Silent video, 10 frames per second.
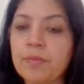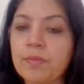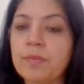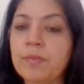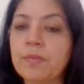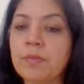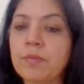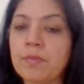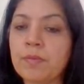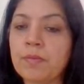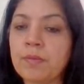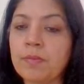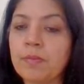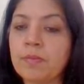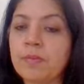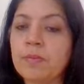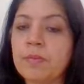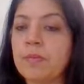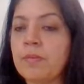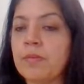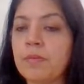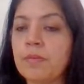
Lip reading: (silence)